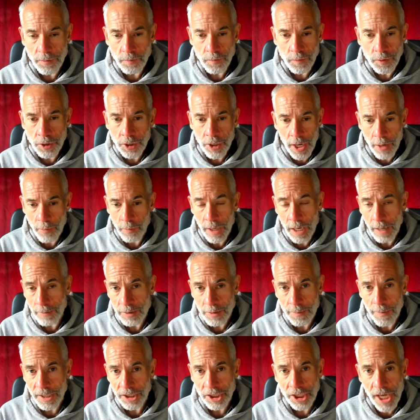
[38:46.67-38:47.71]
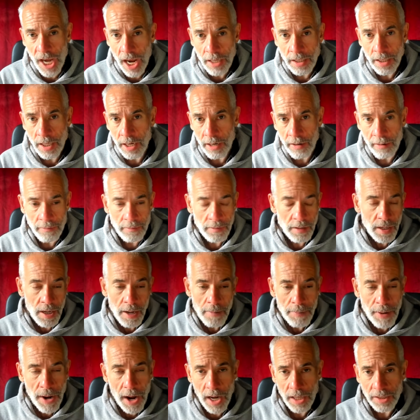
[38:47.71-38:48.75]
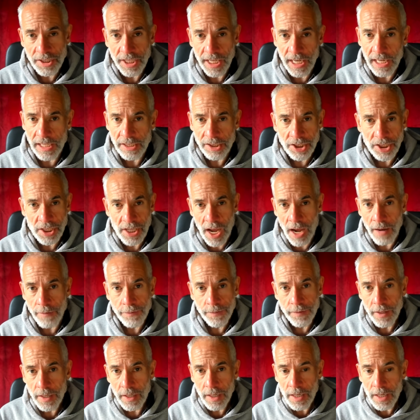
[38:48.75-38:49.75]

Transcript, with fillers: you know, when I was much younger and partying and stuff,